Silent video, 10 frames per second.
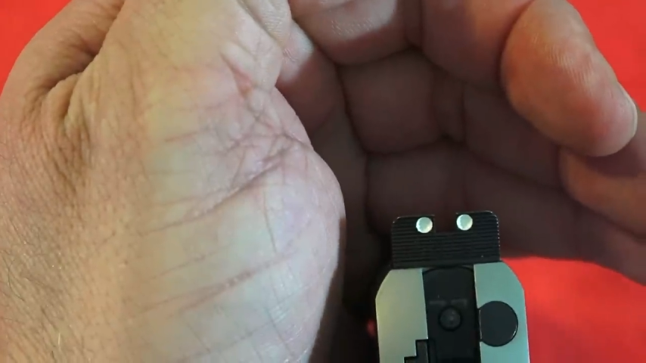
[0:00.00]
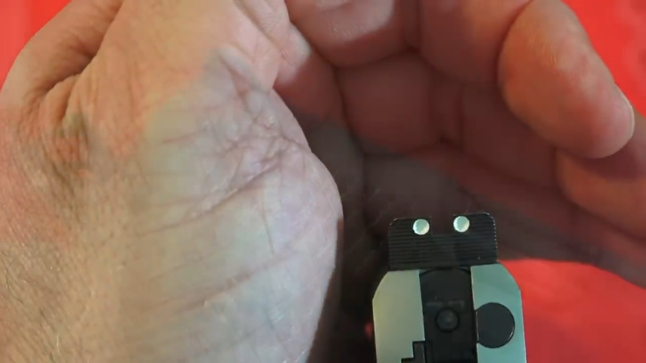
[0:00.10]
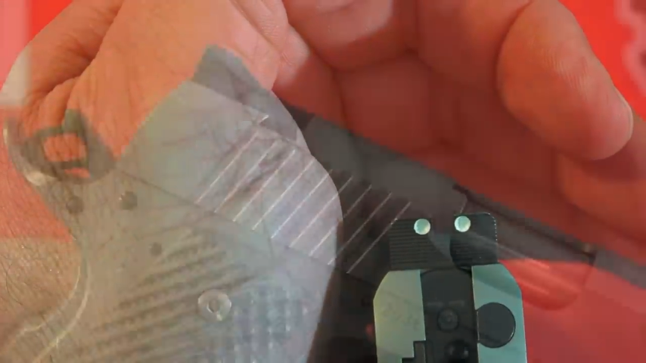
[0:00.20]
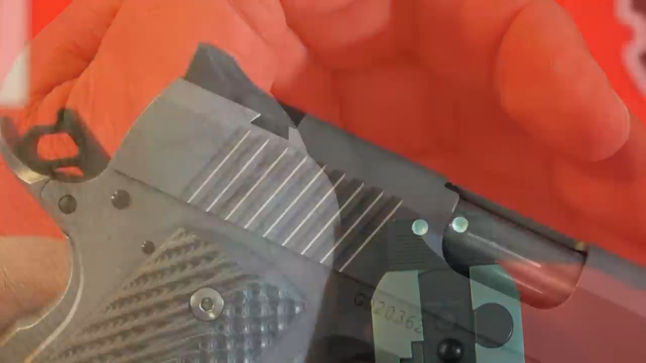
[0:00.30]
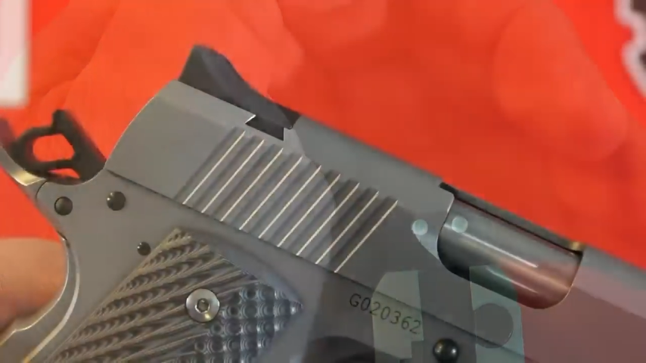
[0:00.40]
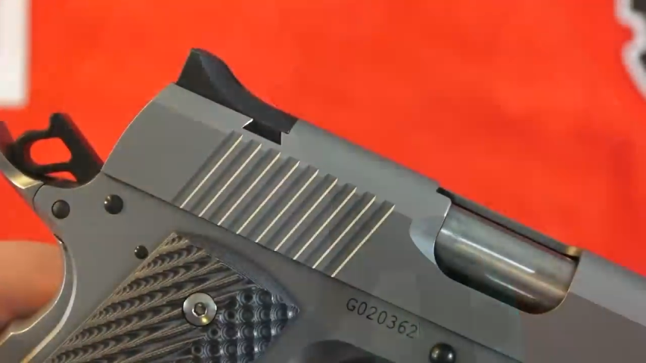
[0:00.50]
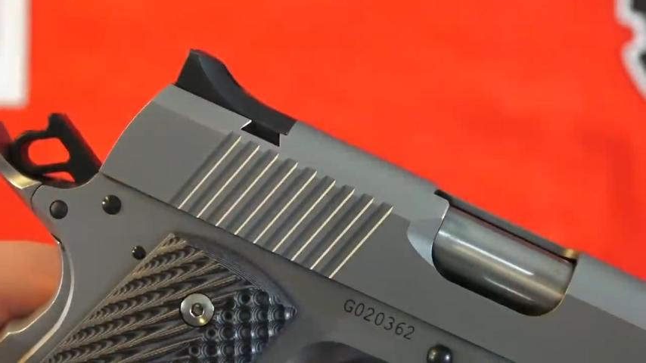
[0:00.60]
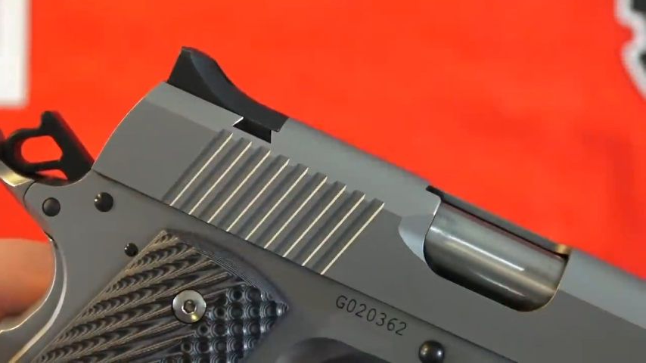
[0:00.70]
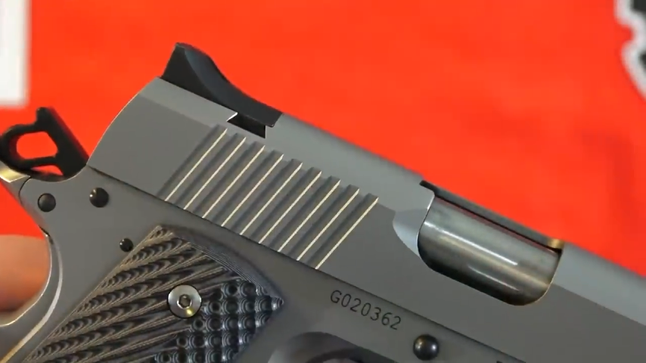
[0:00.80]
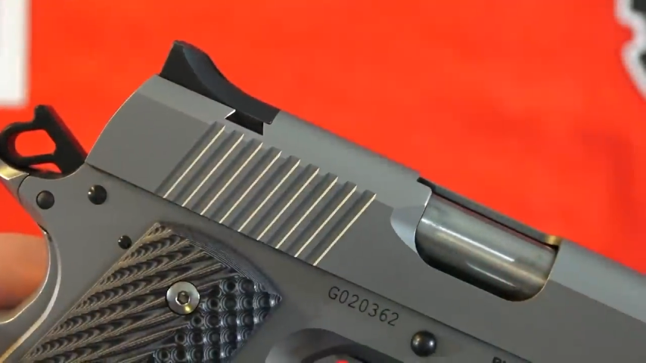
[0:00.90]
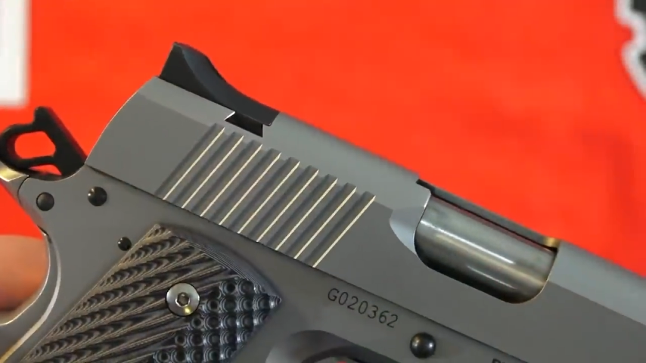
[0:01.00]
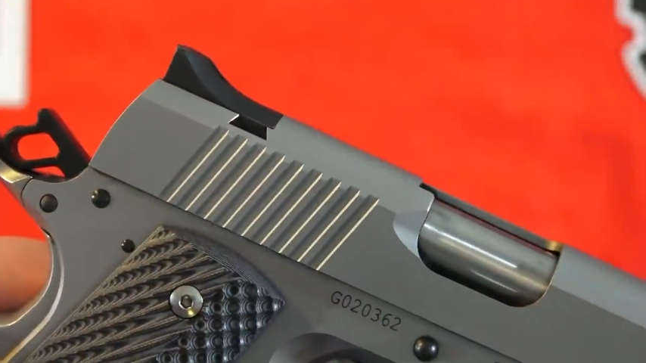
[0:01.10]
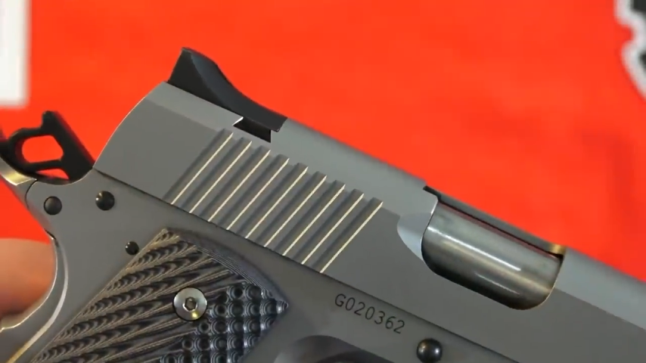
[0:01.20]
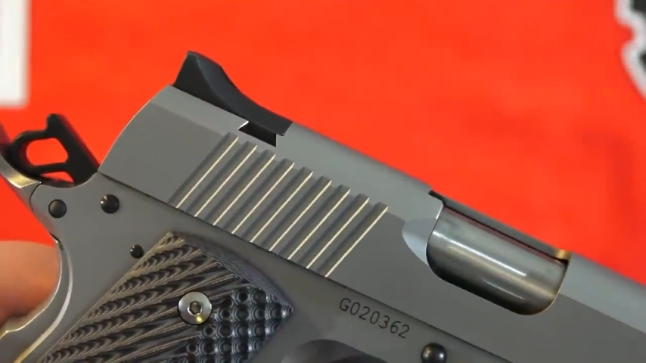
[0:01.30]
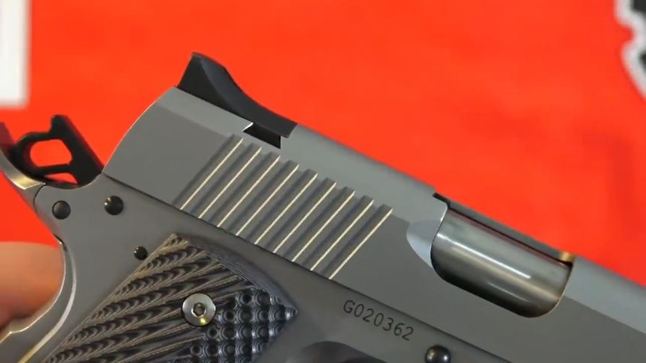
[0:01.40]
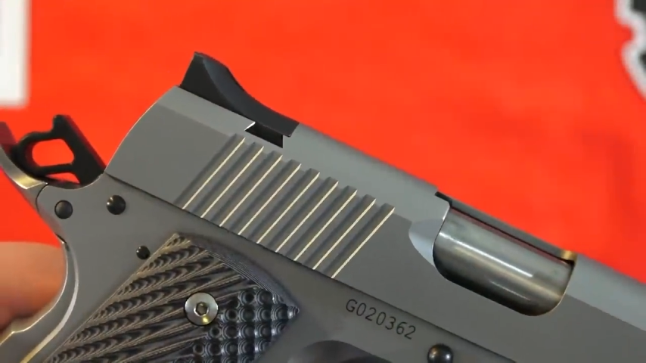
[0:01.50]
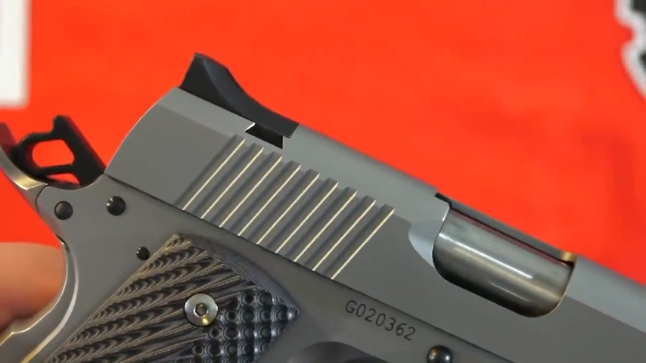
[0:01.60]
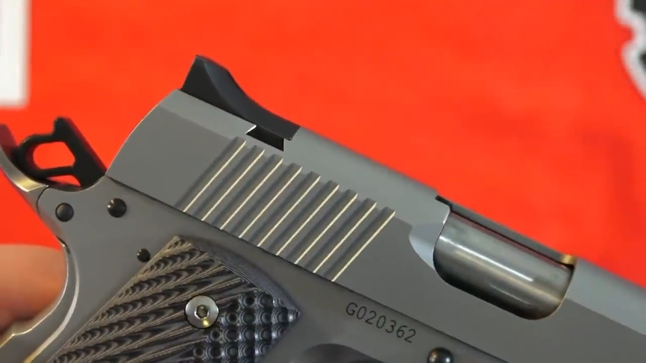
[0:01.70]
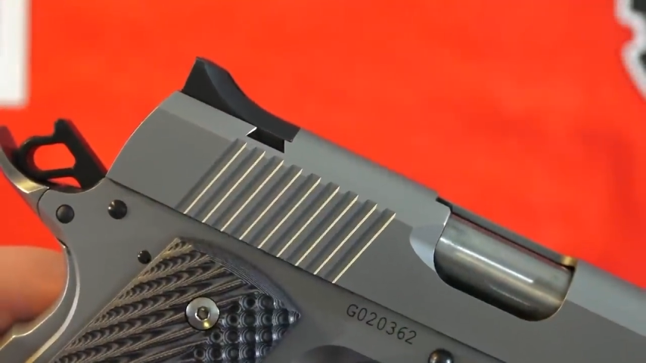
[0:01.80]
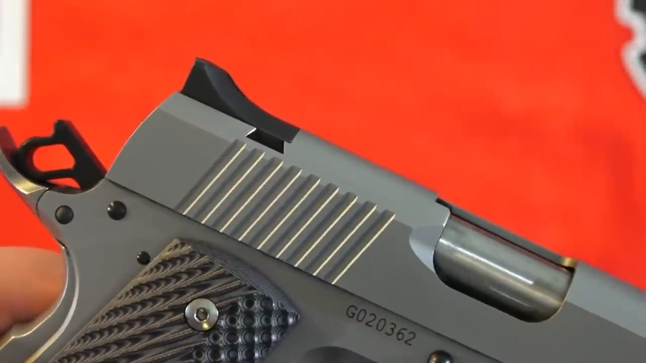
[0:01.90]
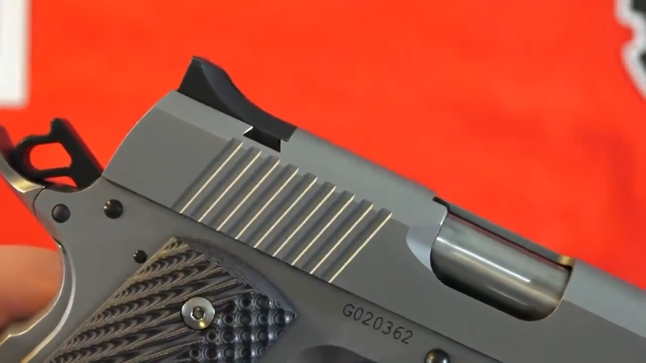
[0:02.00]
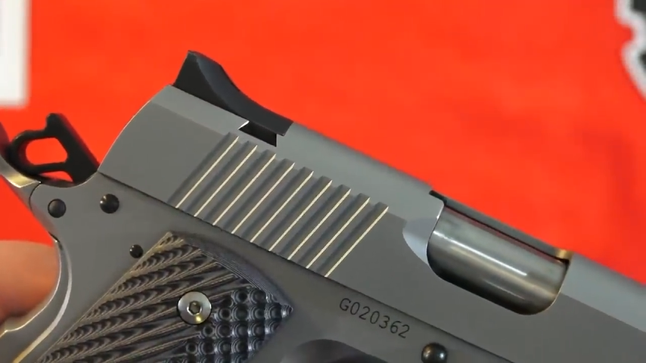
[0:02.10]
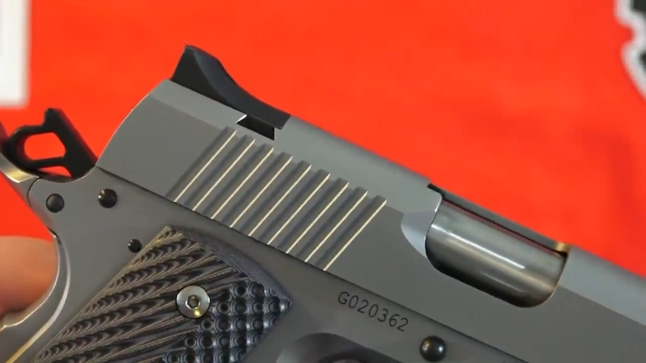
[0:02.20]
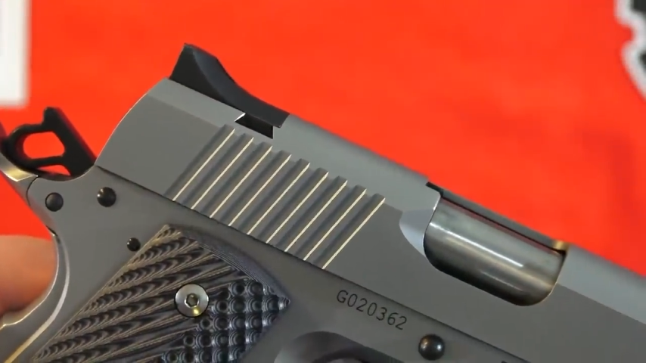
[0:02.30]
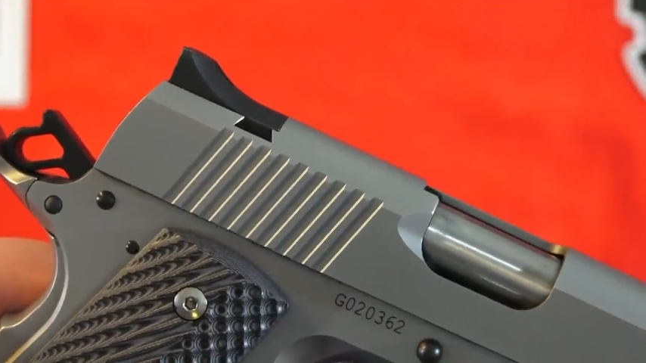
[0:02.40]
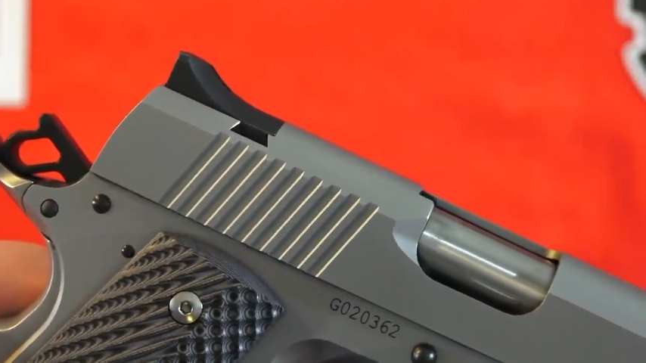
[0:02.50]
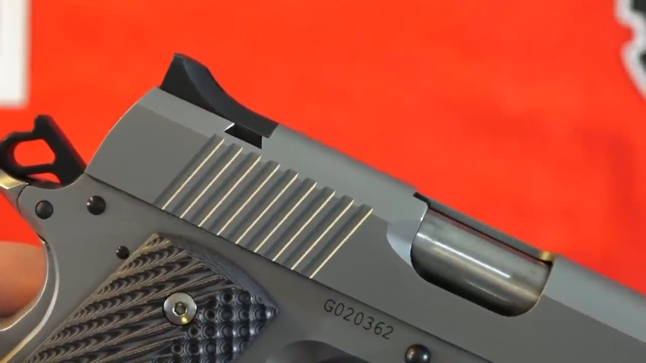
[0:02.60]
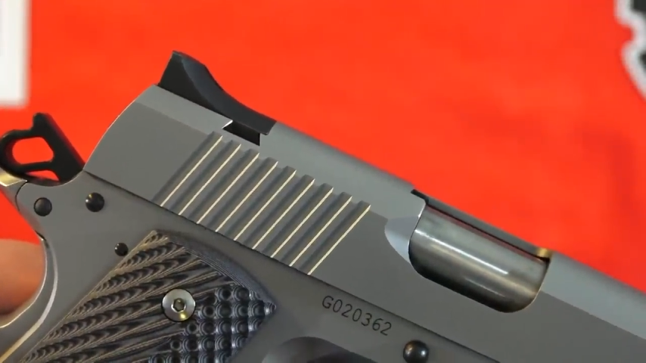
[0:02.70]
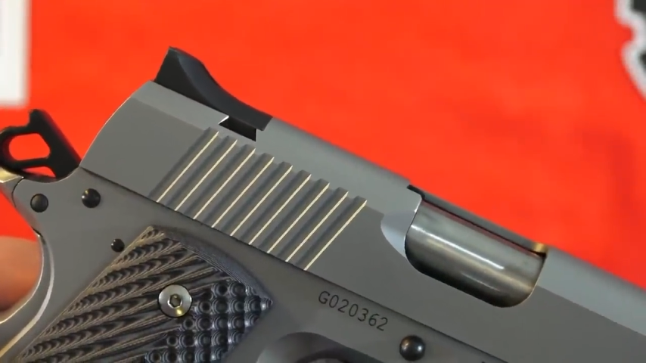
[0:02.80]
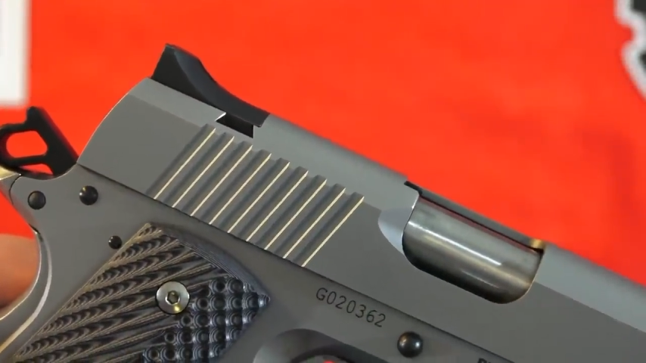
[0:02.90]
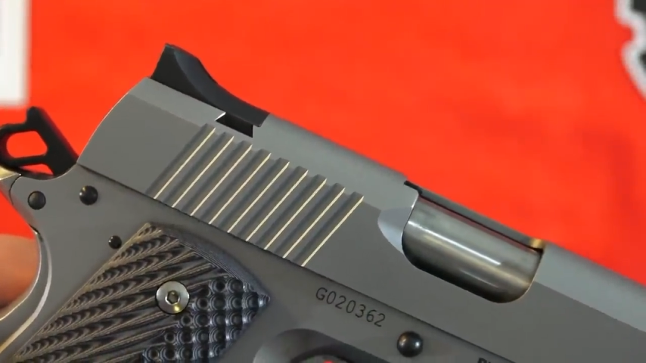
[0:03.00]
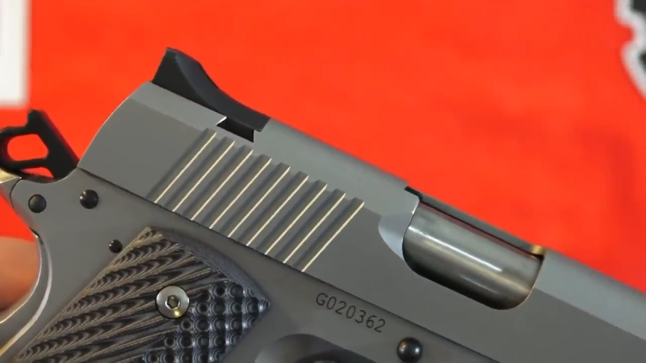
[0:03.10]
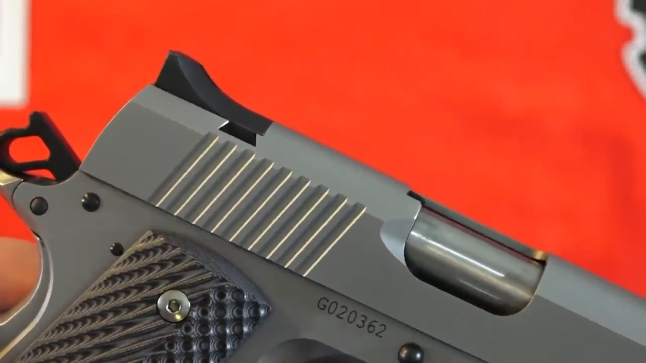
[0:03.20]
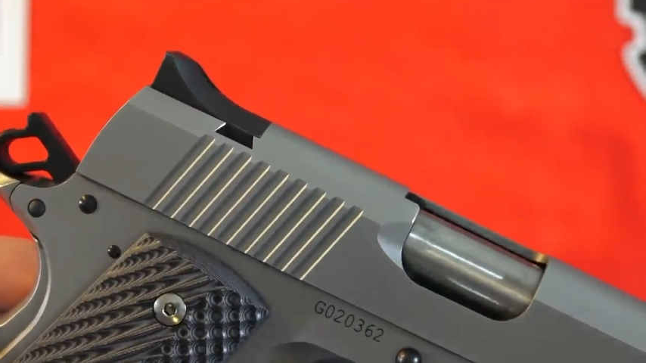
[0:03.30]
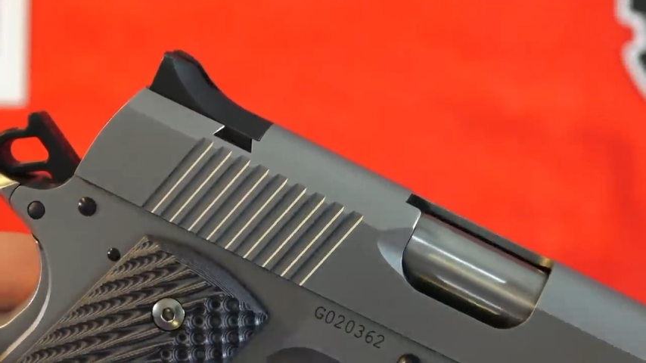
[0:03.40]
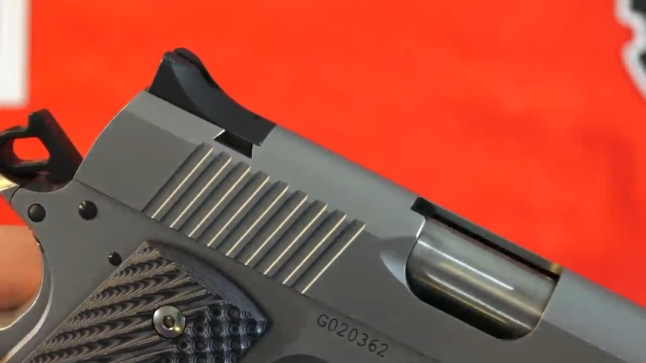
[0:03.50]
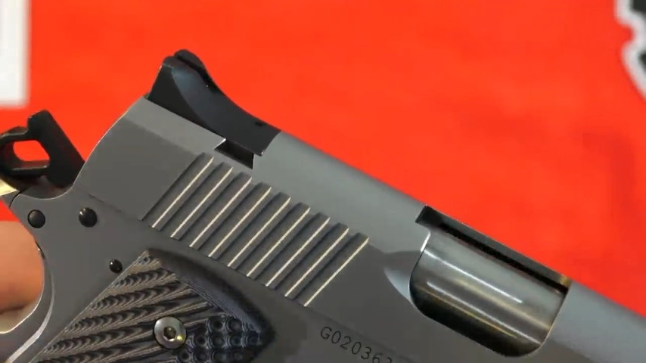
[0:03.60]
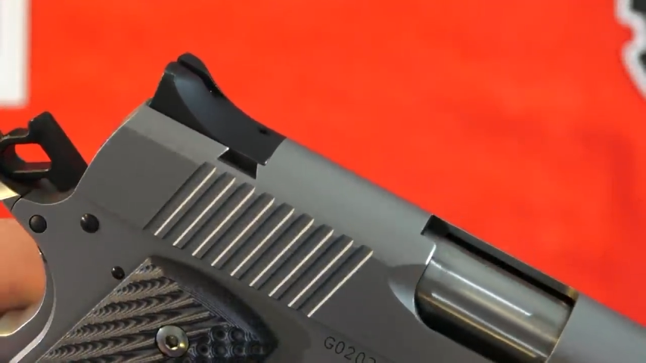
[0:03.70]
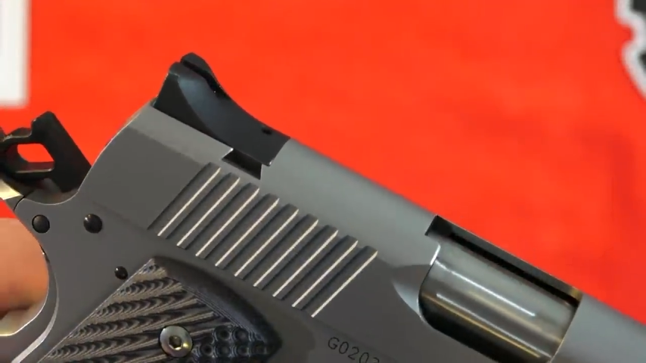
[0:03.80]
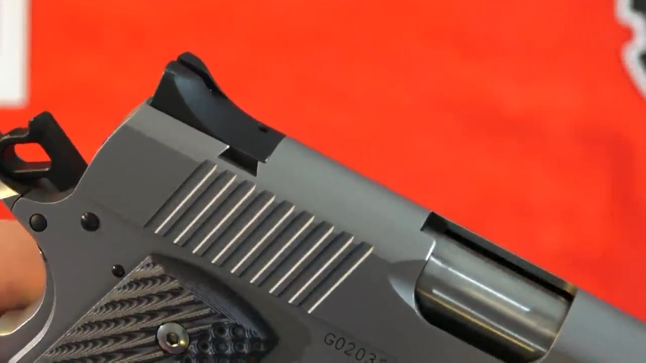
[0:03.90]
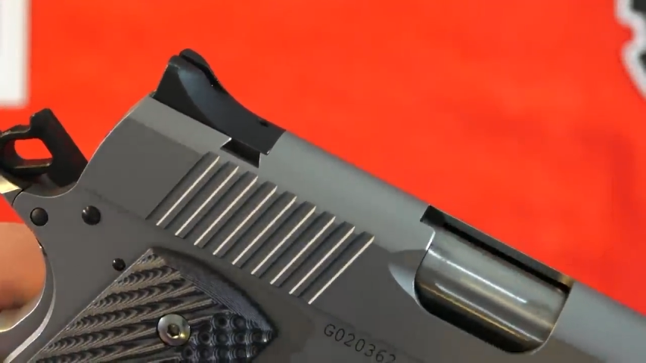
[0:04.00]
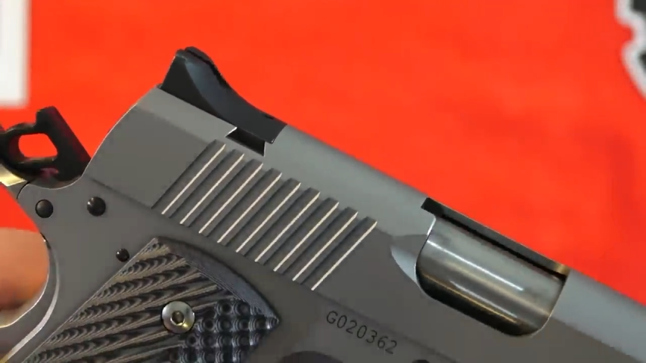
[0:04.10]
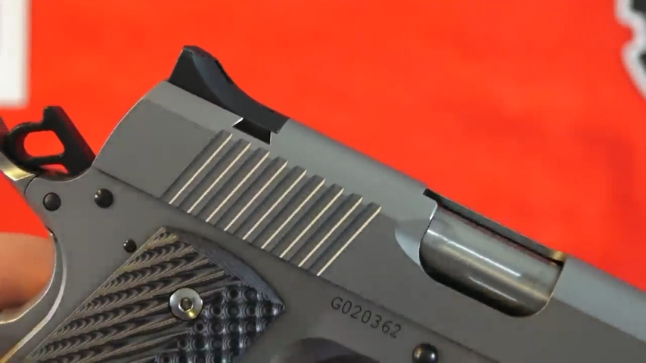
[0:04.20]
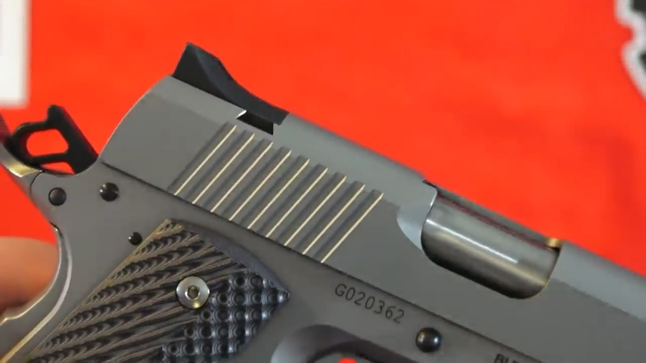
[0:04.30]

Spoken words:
(no speaker visible)